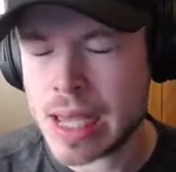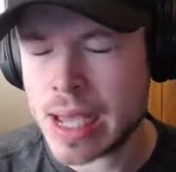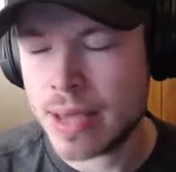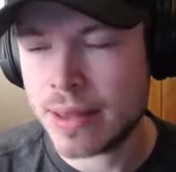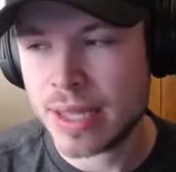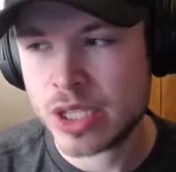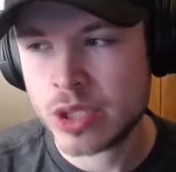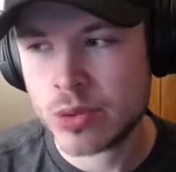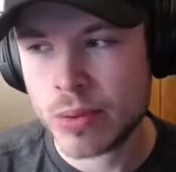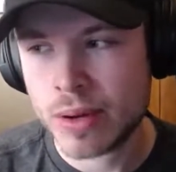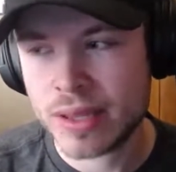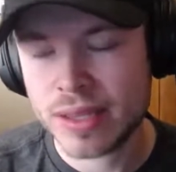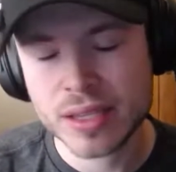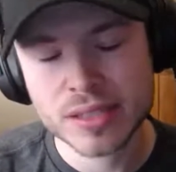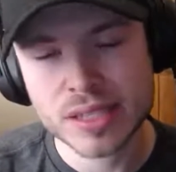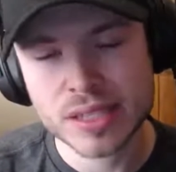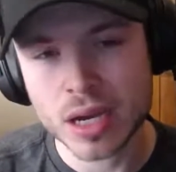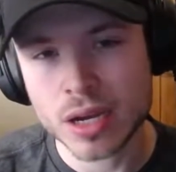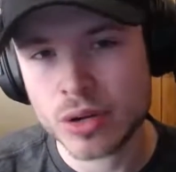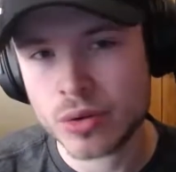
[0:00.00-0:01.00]
And that's why
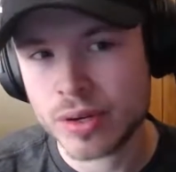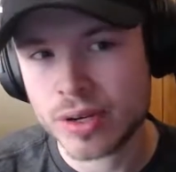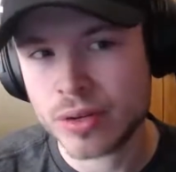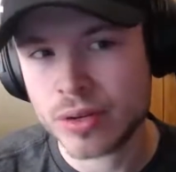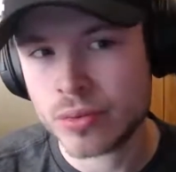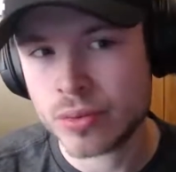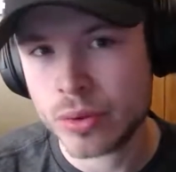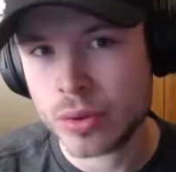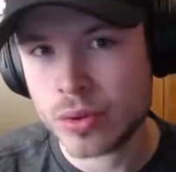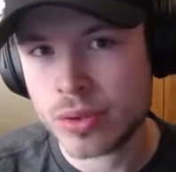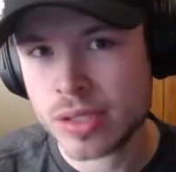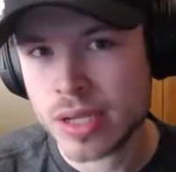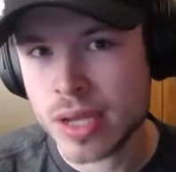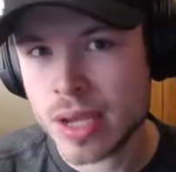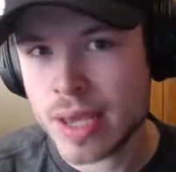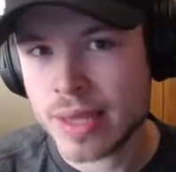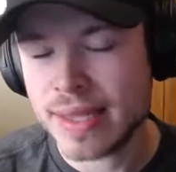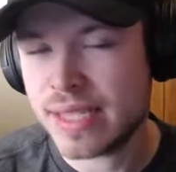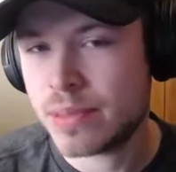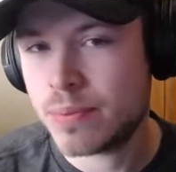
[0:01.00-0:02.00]
these unwritten rules,
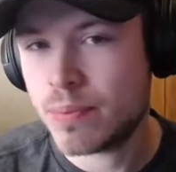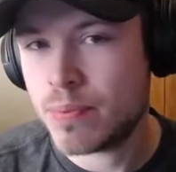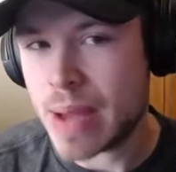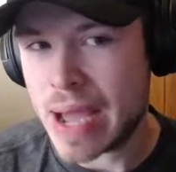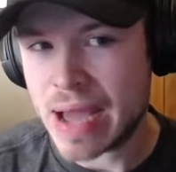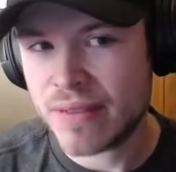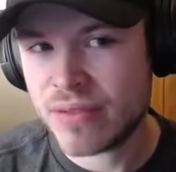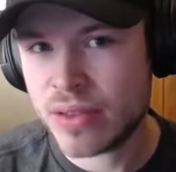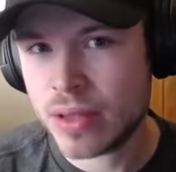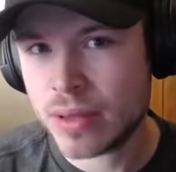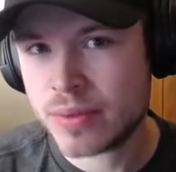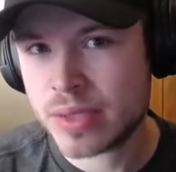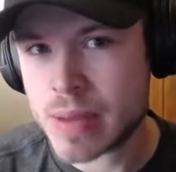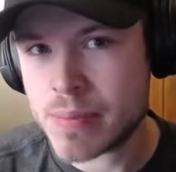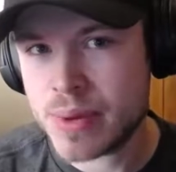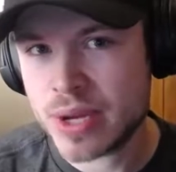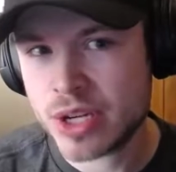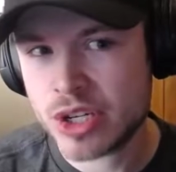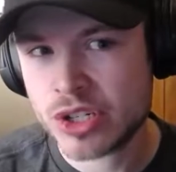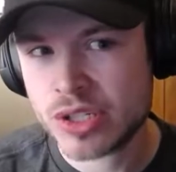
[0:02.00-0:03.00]
these bat flips
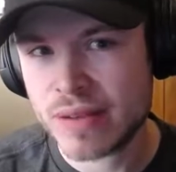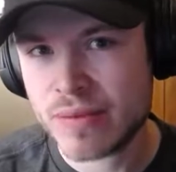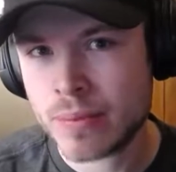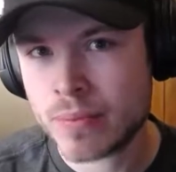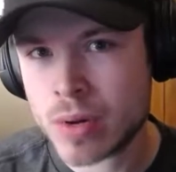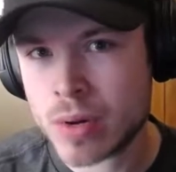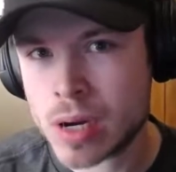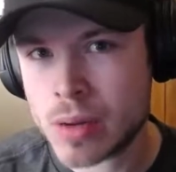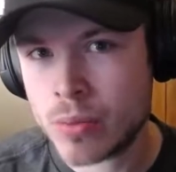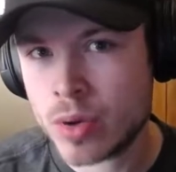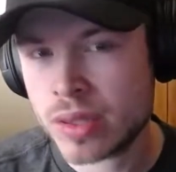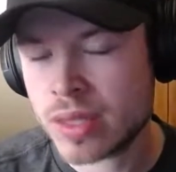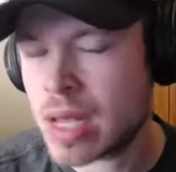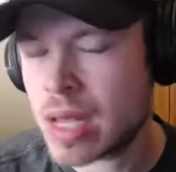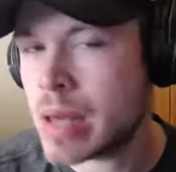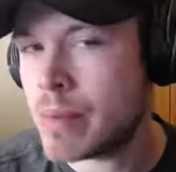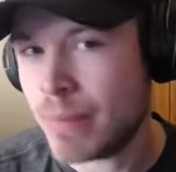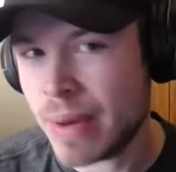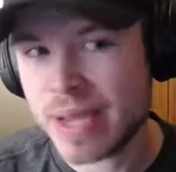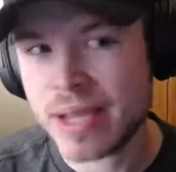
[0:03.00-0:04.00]
that pitchers have a problem with,
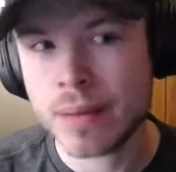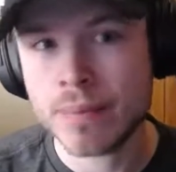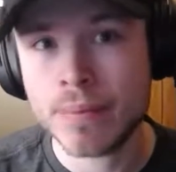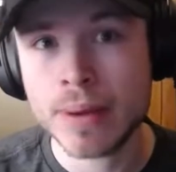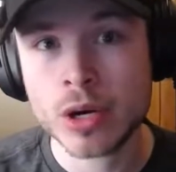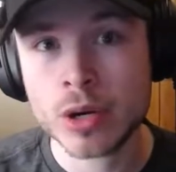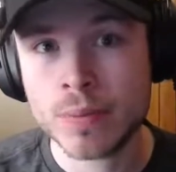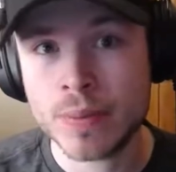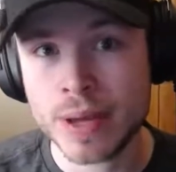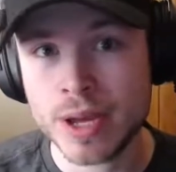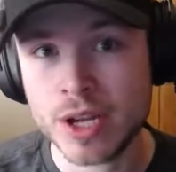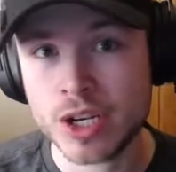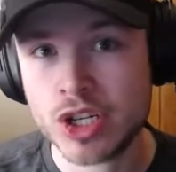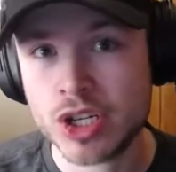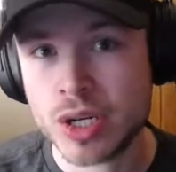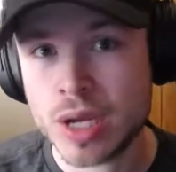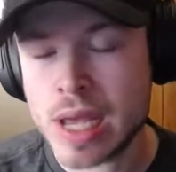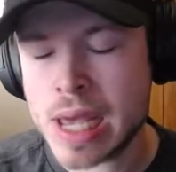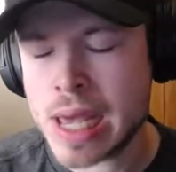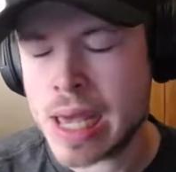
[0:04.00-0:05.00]
make a better
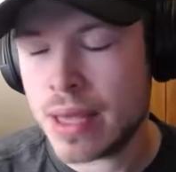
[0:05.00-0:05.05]
pitch.